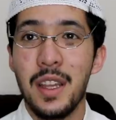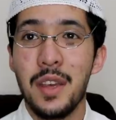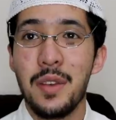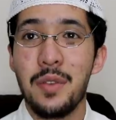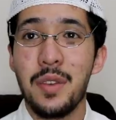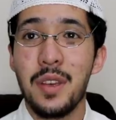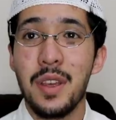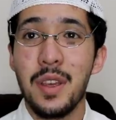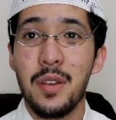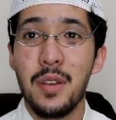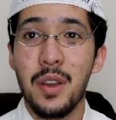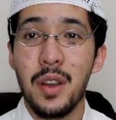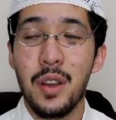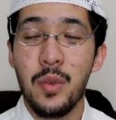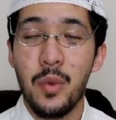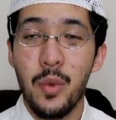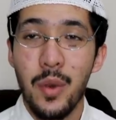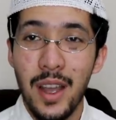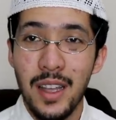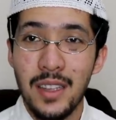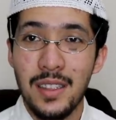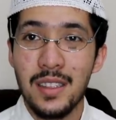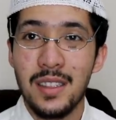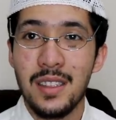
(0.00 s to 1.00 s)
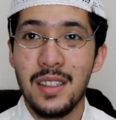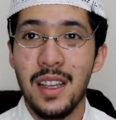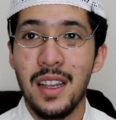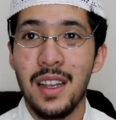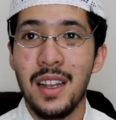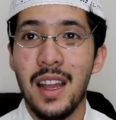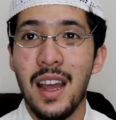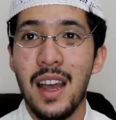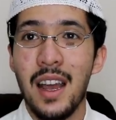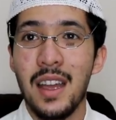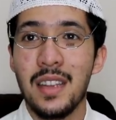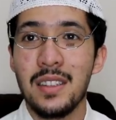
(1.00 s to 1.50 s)
If he regrets
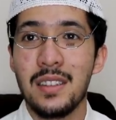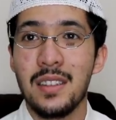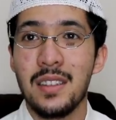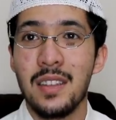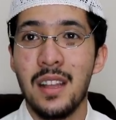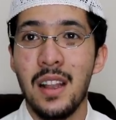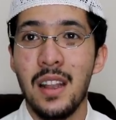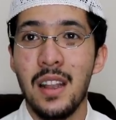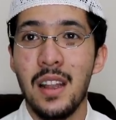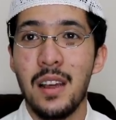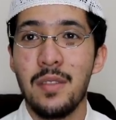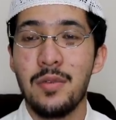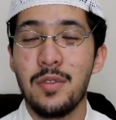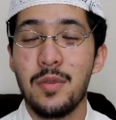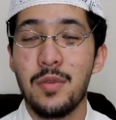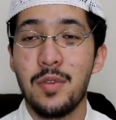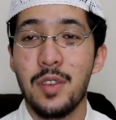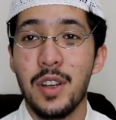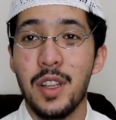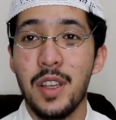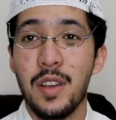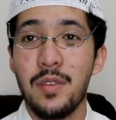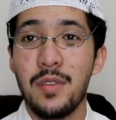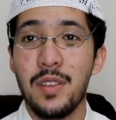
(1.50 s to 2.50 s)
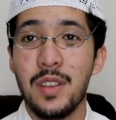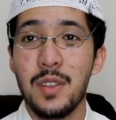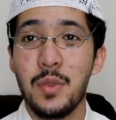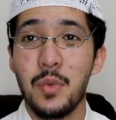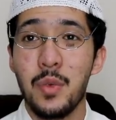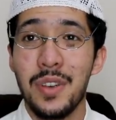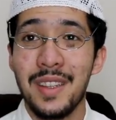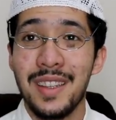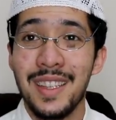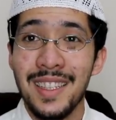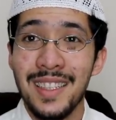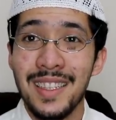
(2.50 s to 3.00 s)
and asks Allah for forgiveness
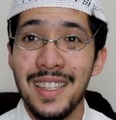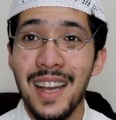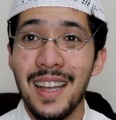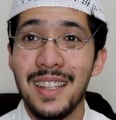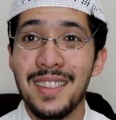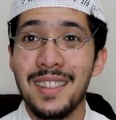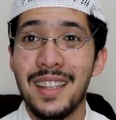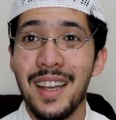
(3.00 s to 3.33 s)
within that